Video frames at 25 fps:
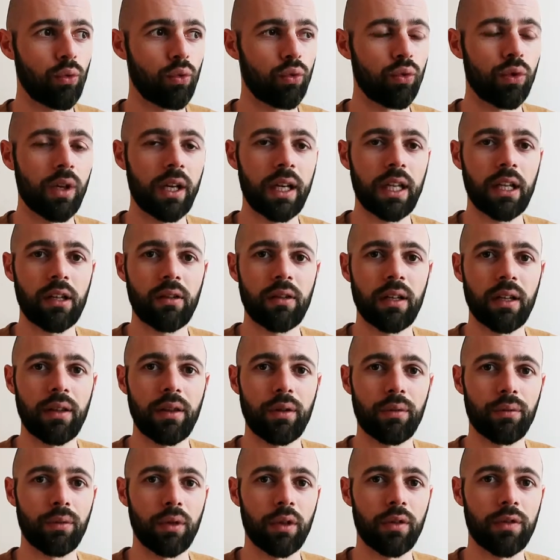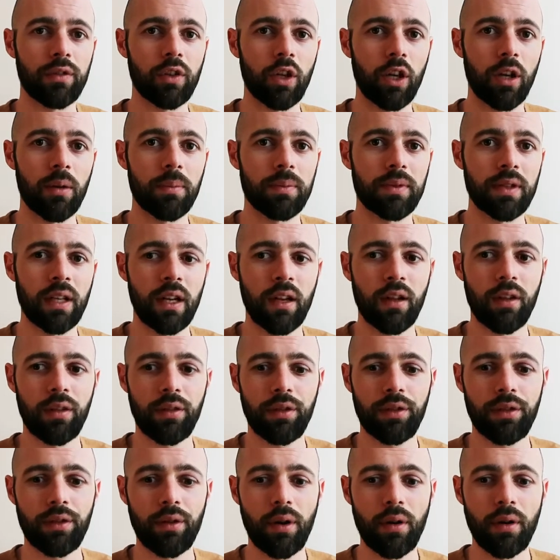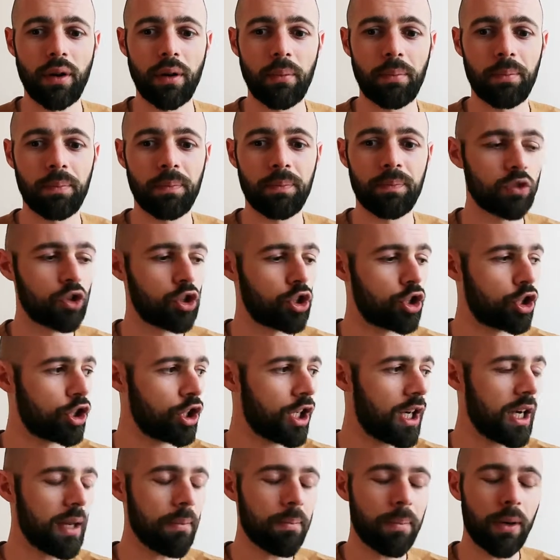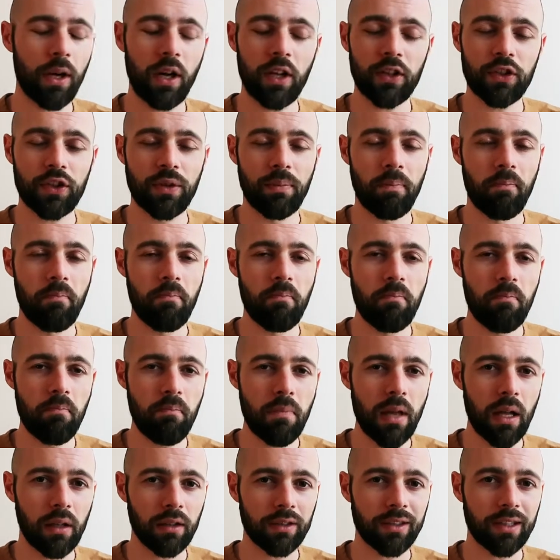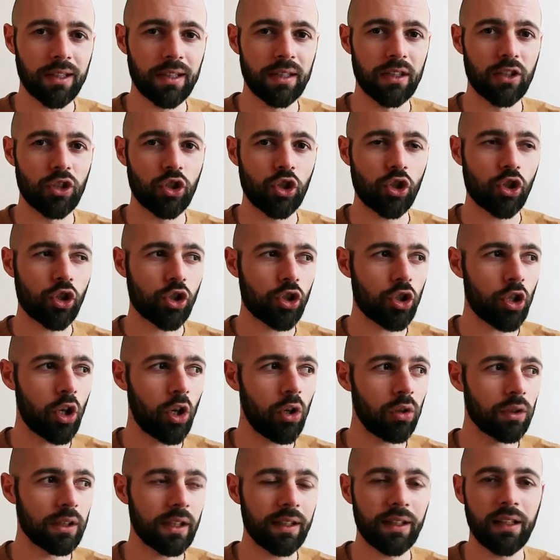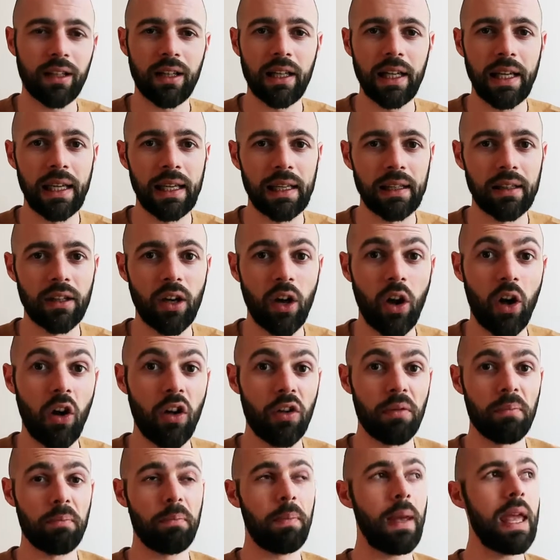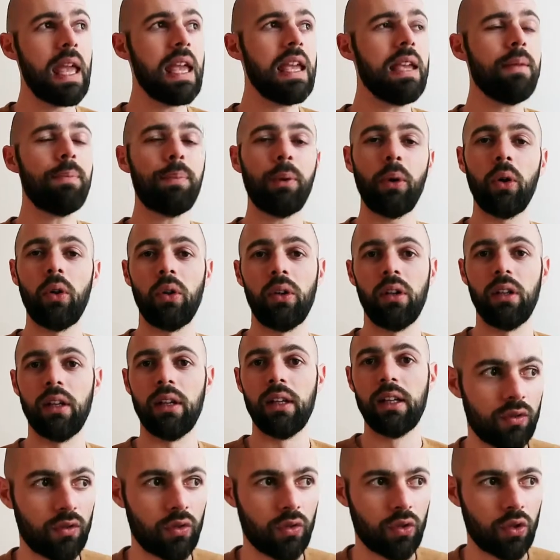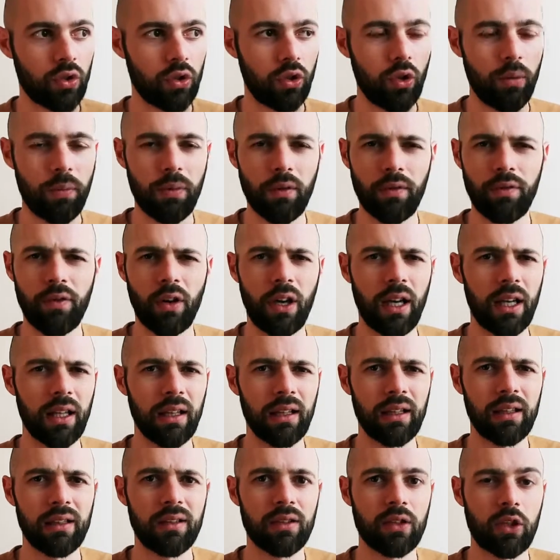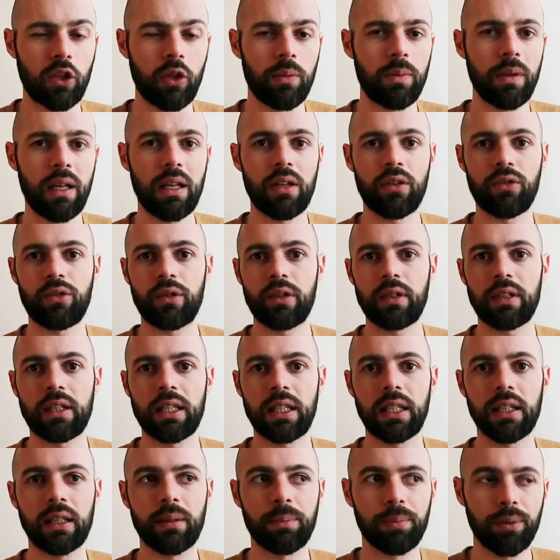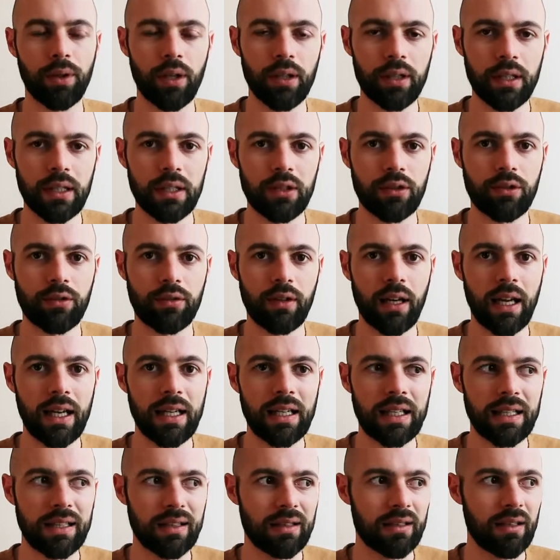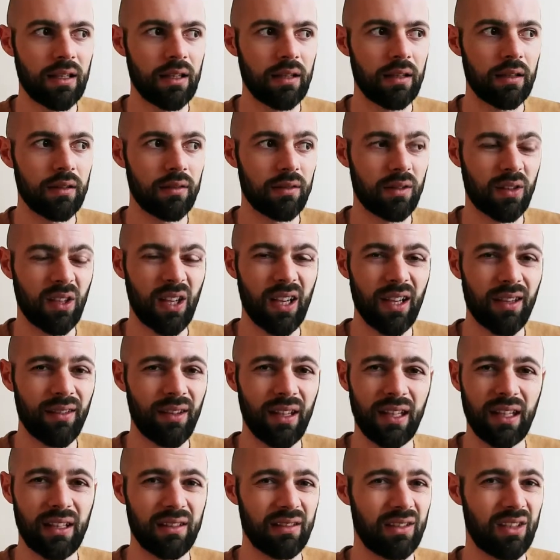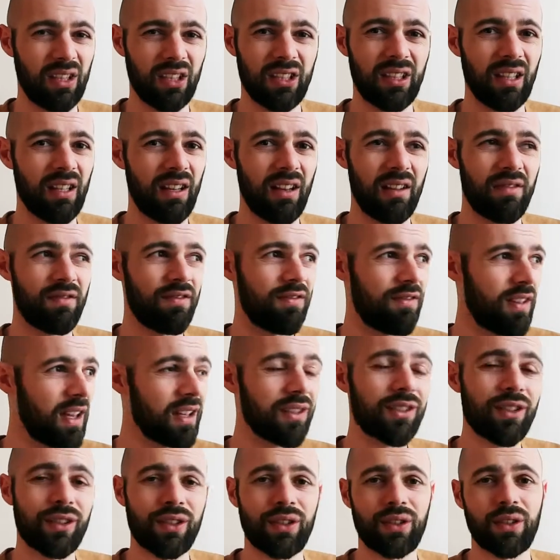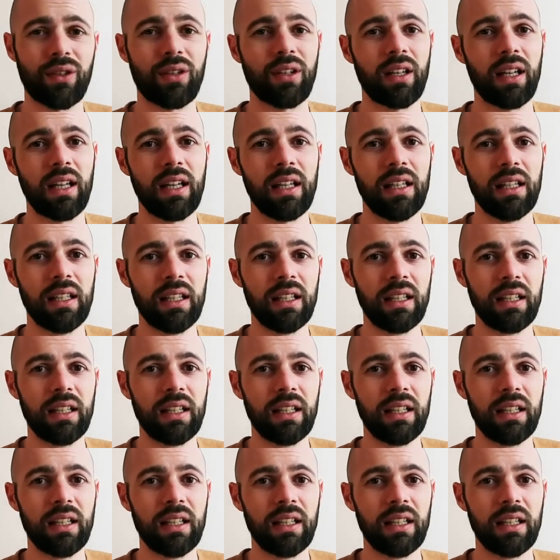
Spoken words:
running around the rooftops throwing giant pots of melted scalding iron on people. Super violent, super interesting. The plot is great. It's kind of like just an adventure story.